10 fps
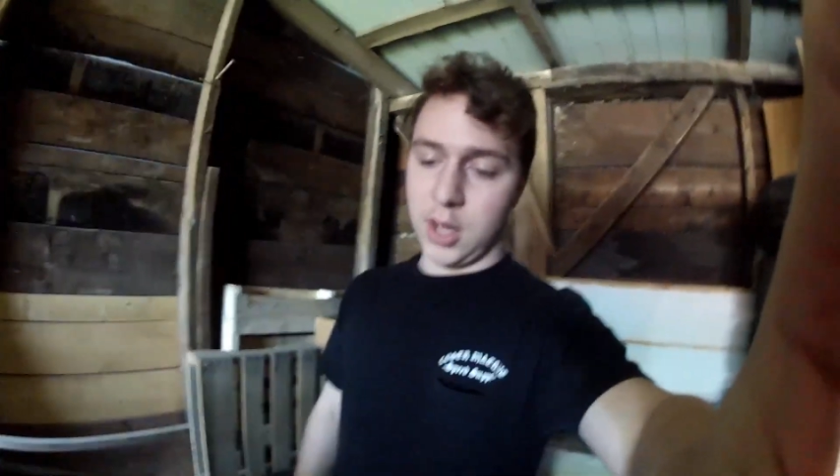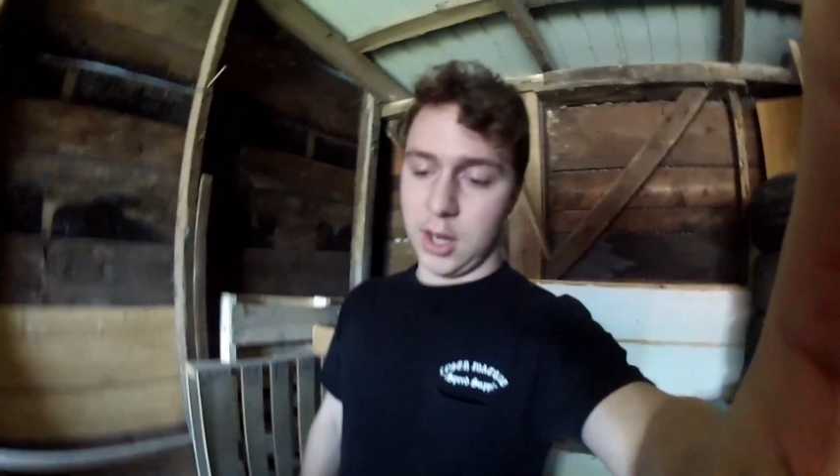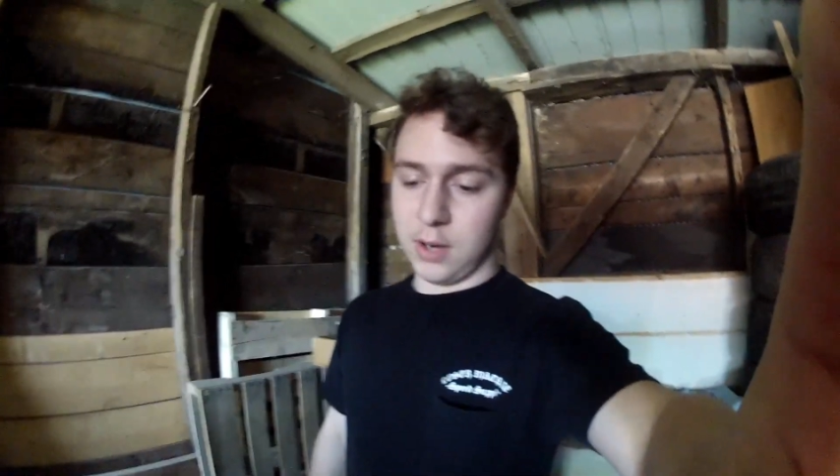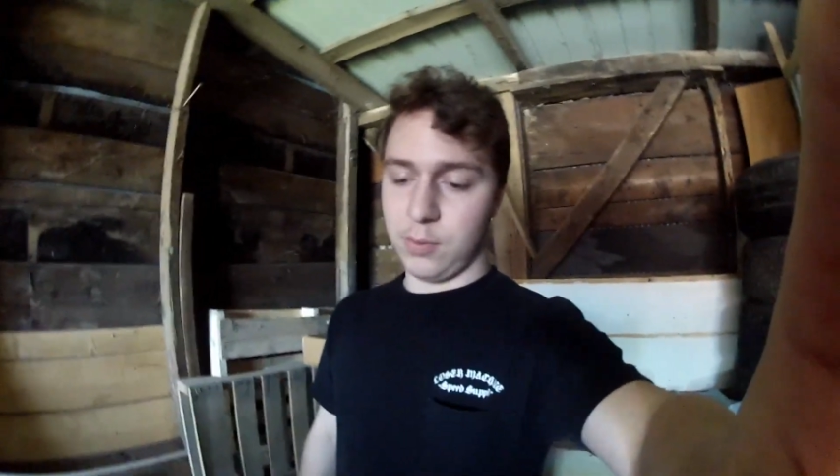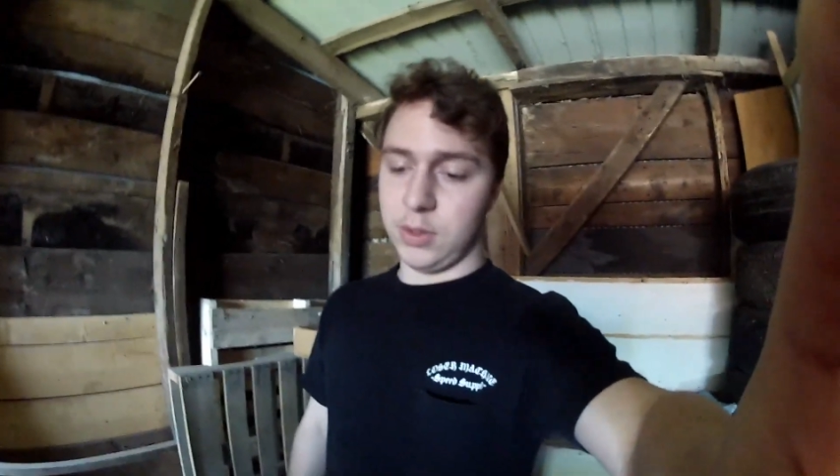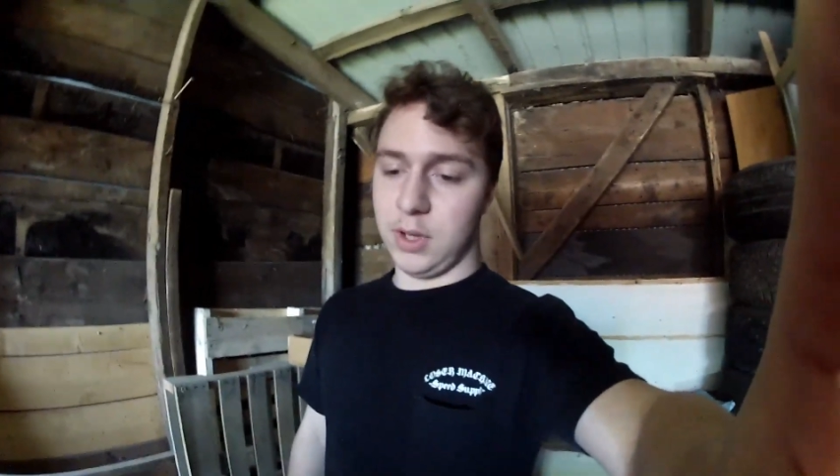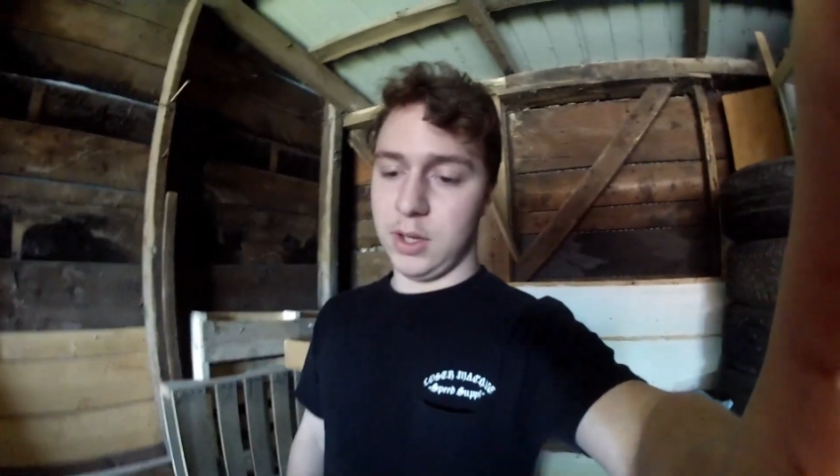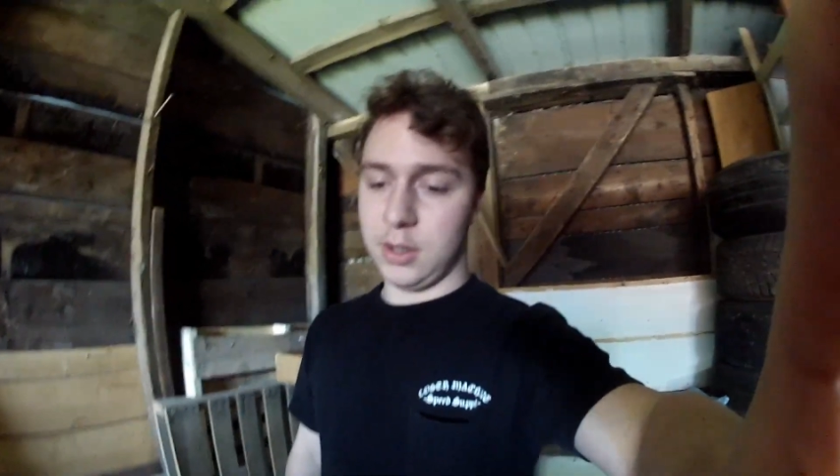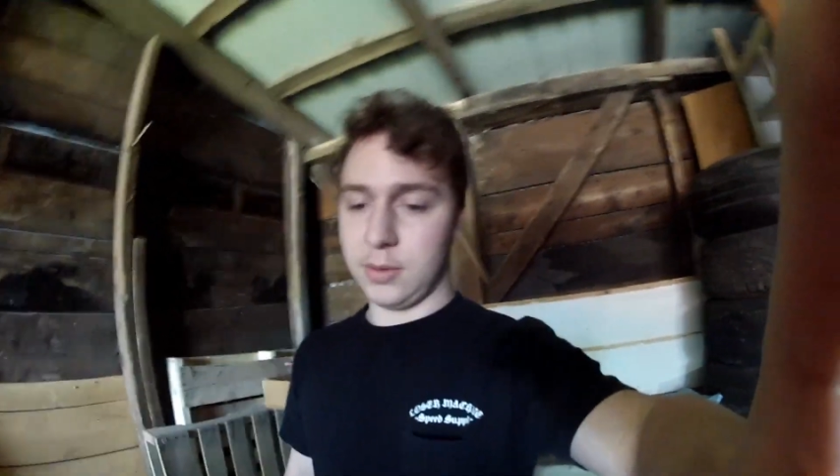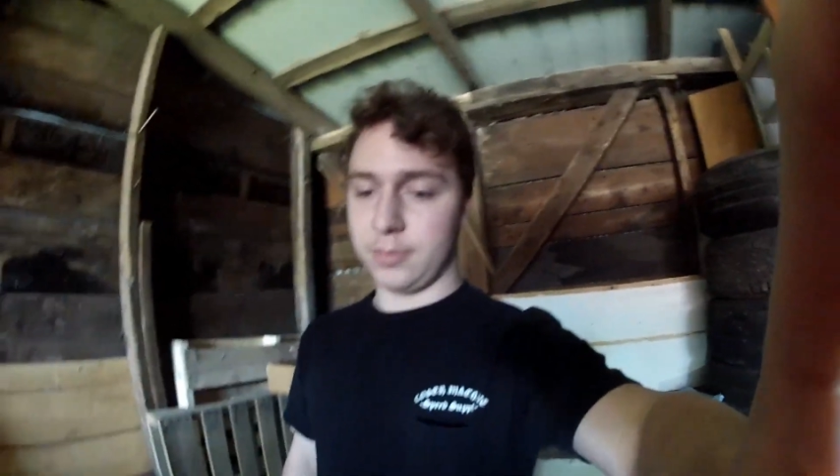and
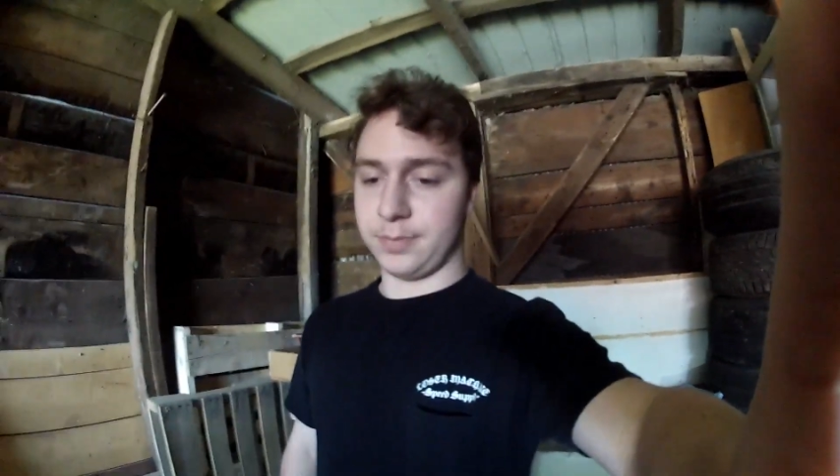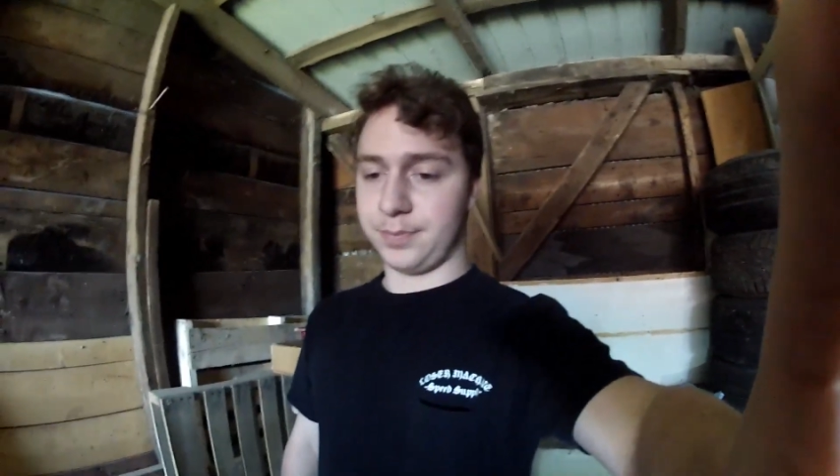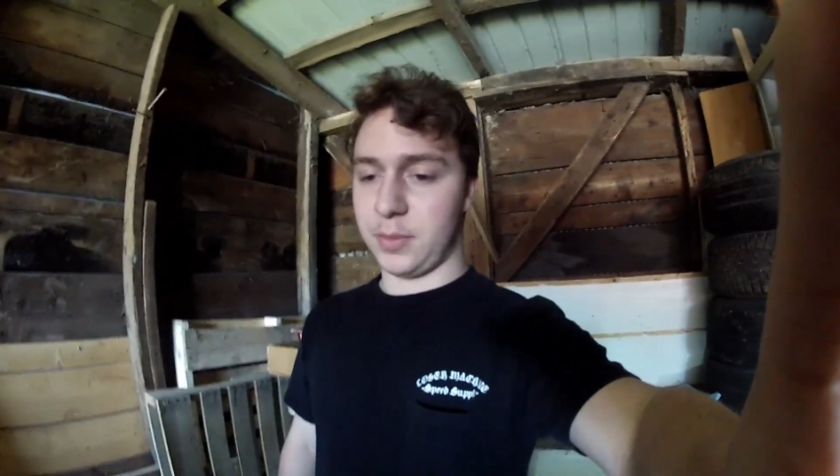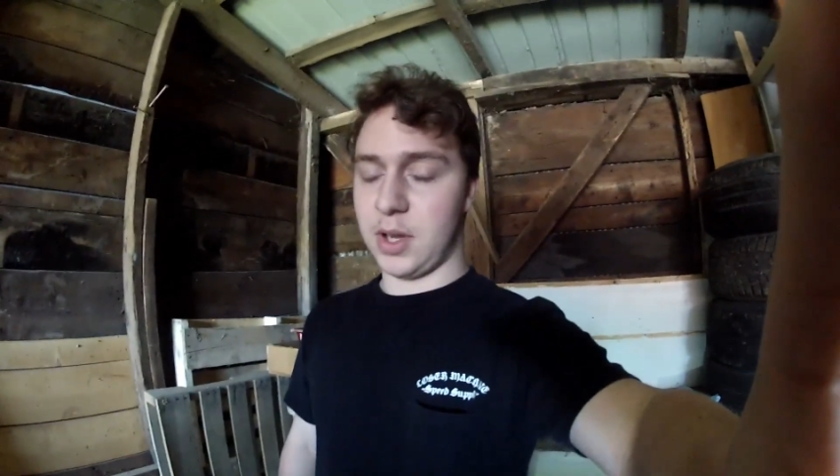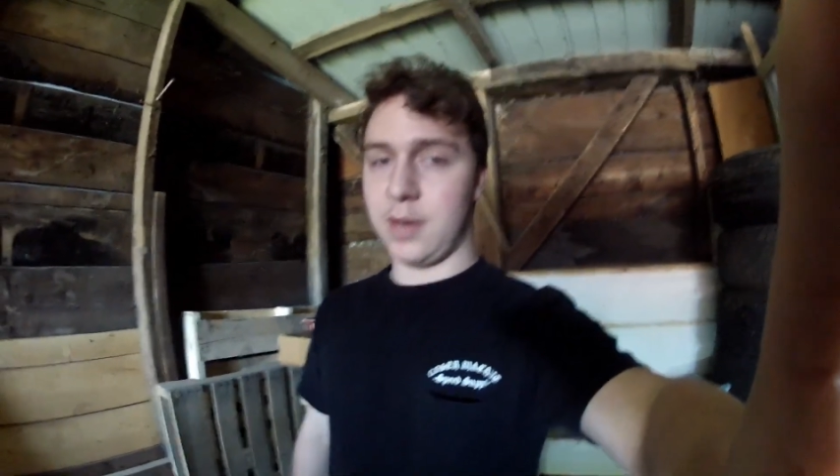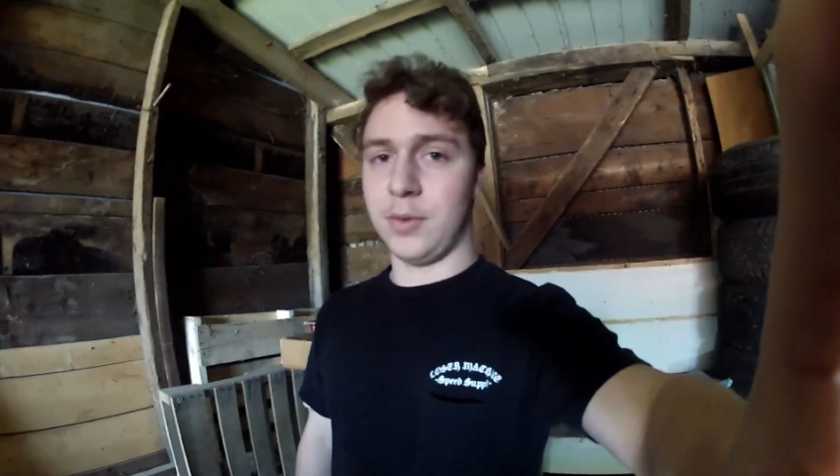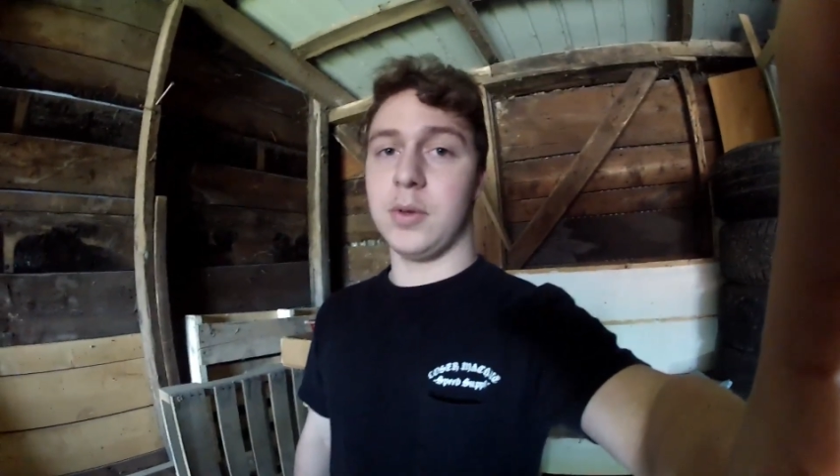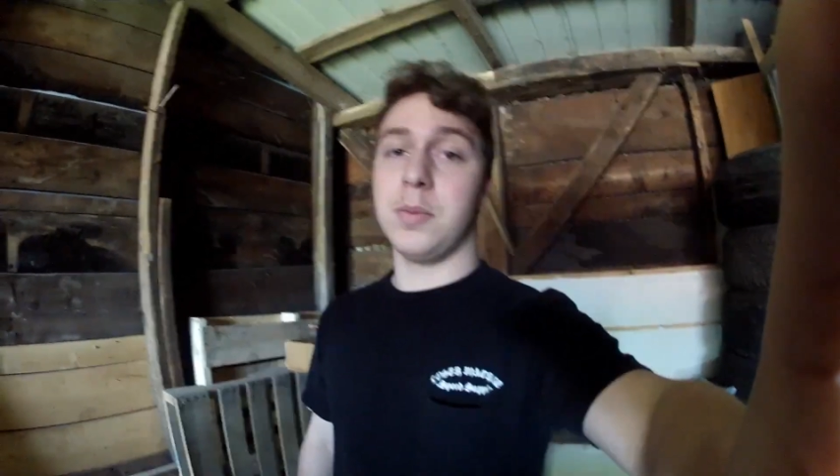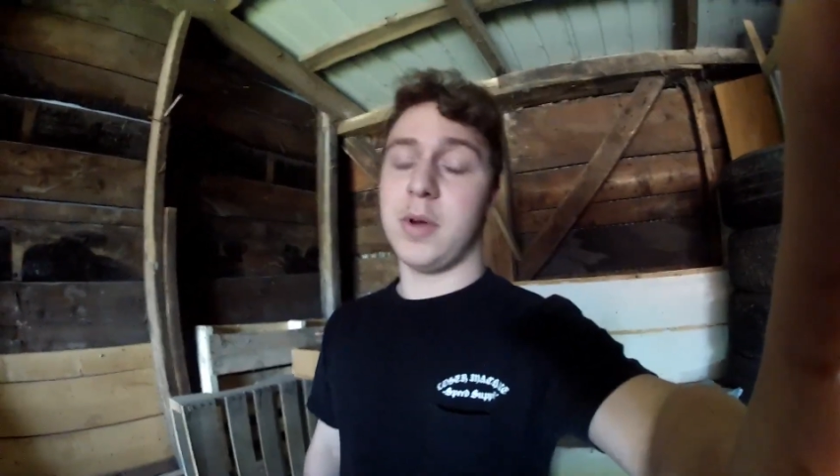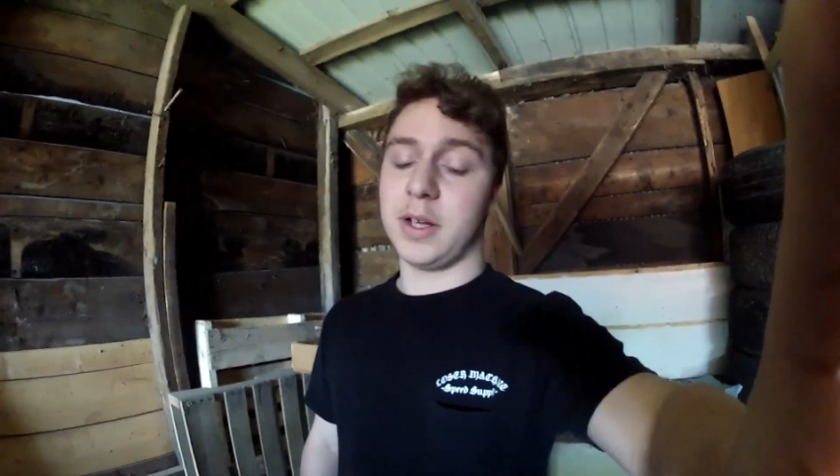everything after
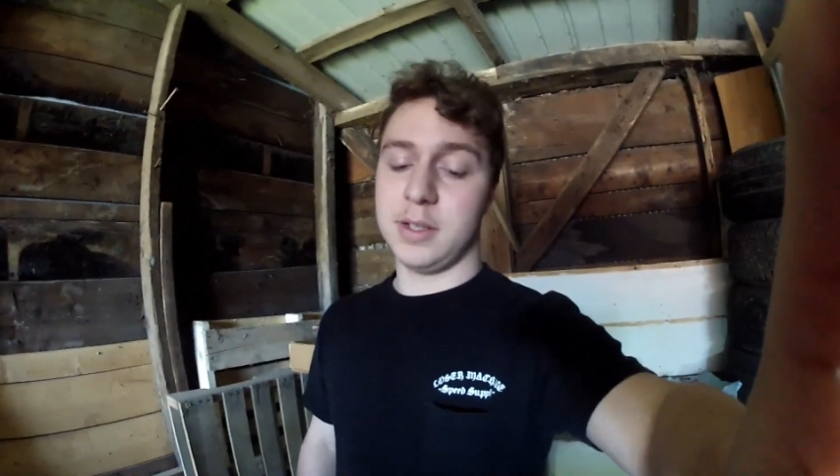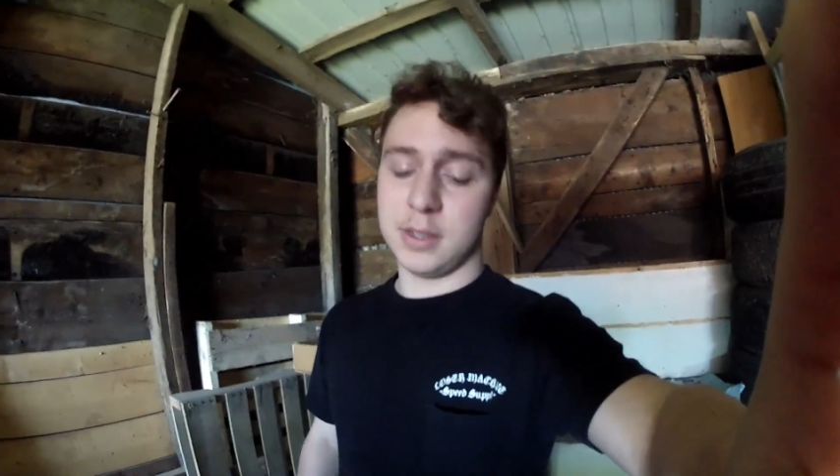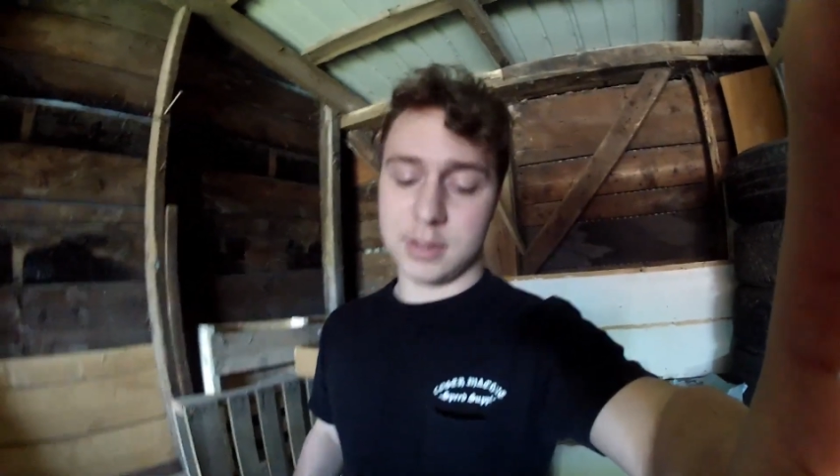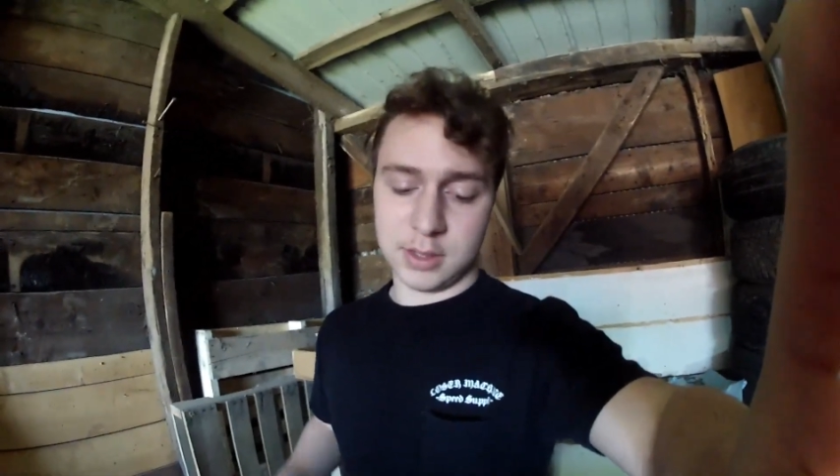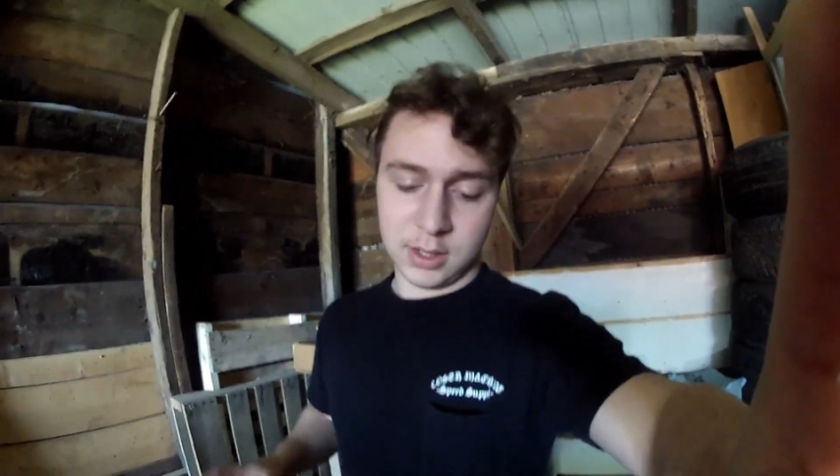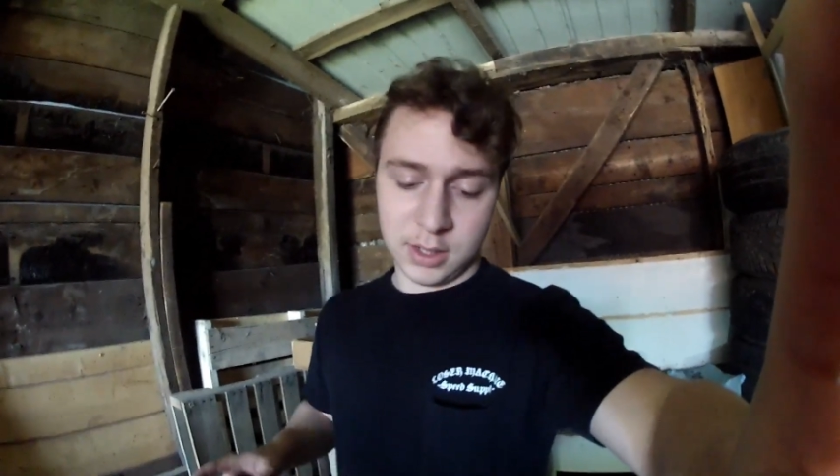the practice.